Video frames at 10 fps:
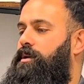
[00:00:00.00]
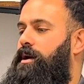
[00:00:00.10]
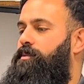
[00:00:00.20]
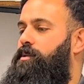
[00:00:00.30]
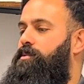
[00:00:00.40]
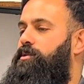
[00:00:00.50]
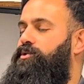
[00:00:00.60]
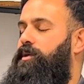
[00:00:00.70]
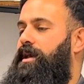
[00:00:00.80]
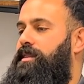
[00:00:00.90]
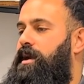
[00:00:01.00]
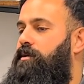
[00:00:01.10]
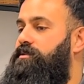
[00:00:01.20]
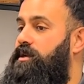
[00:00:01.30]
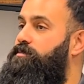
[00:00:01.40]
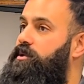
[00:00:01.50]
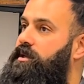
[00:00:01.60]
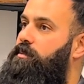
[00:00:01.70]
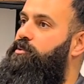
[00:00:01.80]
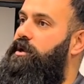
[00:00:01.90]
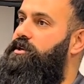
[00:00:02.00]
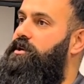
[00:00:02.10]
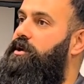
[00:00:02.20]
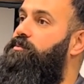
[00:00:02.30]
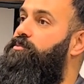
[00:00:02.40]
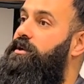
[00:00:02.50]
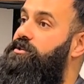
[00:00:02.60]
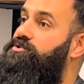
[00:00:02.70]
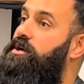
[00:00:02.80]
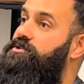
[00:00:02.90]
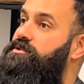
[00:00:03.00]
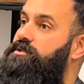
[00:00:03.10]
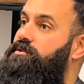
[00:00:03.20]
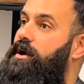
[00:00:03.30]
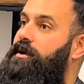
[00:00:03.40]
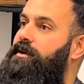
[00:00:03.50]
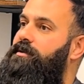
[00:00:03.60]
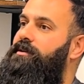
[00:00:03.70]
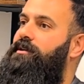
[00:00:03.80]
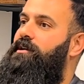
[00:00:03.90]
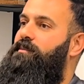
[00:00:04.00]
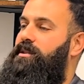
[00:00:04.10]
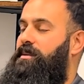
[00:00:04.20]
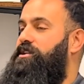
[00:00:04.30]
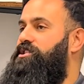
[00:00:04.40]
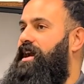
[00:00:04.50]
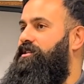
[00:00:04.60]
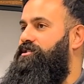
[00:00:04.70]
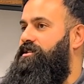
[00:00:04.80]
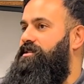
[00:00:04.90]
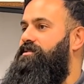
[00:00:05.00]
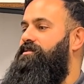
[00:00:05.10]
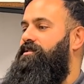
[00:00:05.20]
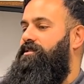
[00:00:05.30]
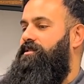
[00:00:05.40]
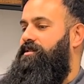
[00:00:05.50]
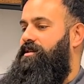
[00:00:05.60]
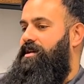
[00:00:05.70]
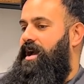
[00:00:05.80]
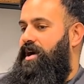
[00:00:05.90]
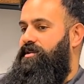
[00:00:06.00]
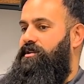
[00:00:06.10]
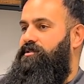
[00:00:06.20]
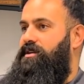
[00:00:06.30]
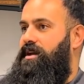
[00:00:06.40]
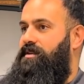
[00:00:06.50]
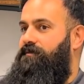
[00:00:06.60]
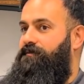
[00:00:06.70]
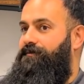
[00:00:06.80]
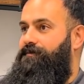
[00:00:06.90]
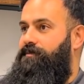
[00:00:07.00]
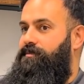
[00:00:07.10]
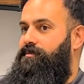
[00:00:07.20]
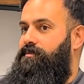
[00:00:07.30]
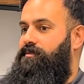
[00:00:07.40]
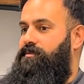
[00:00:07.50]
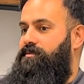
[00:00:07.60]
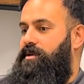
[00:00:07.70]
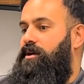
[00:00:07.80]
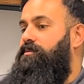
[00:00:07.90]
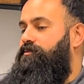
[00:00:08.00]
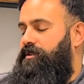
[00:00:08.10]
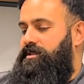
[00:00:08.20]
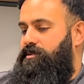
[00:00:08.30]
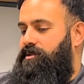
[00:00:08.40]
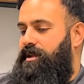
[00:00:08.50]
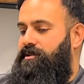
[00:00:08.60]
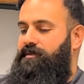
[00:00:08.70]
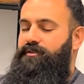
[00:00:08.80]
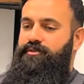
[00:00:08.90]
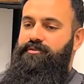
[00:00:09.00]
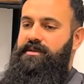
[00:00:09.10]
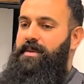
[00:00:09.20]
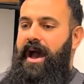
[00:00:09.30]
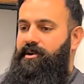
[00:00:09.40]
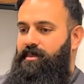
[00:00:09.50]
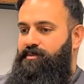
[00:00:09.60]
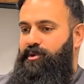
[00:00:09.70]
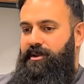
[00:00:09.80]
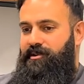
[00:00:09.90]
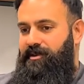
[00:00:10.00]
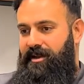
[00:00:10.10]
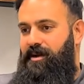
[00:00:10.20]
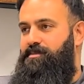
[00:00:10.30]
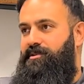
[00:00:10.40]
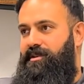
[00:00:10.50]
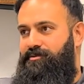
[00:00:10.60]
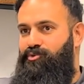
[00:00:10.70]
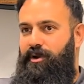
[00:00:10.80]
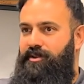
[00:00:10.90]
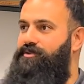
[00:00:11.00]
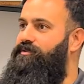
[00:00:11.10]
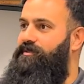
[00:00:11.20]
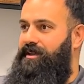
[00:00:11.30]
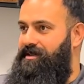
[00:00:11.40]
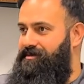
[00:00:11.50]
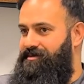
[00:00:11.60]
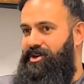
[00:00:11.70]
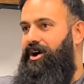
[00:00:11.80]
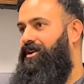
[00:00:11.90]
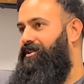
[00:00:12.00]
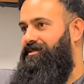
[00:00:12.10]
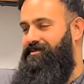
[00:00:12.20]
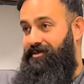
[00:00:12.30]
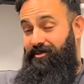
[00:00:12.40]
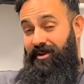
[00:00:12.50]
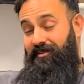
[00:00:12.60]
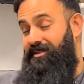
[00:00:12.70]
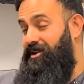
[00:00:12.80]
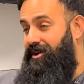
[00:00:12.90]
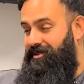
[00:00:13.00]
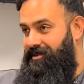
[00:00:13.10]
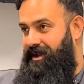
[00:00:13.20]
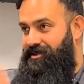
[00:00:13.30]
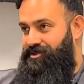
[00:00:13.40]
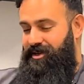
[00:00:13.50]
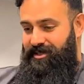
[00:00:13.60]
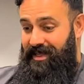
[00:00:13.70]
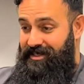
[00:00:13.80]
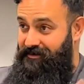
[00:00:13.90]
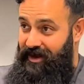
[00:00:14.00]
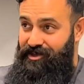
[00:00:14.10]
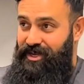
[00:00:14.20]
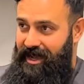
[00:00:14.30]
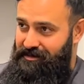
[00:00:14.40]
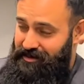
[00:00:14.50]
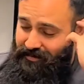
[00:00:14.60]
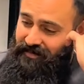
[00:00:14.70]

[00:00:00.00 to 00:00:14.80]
uh, what we were doing in there was like building a printer that could print the structures of the rocket. But the main challenge is how can you get well feasible? Like you know, if you use a powder bed printer, you cannot build a 22 feet tall yeah. or even taller like structure. That's a very giant